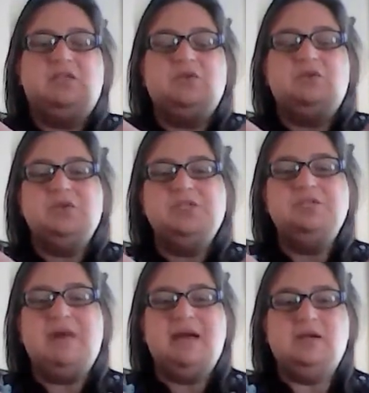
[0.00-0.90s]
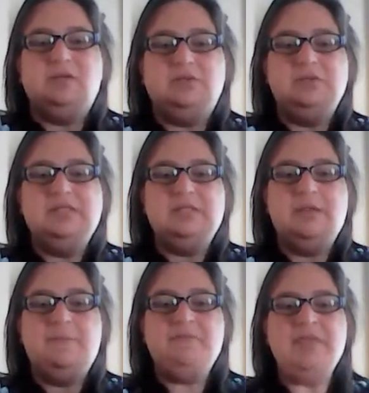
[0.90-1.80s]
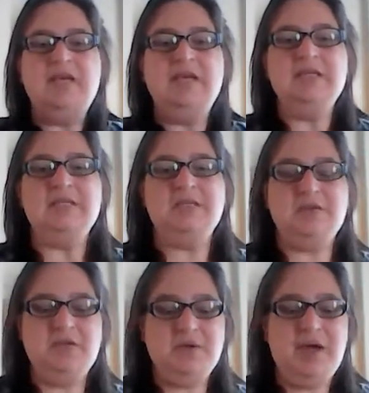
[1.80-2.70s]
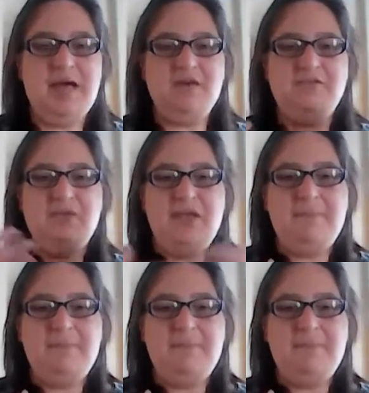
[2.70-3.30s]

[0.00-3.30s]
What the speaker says: So cross your ankles so that you have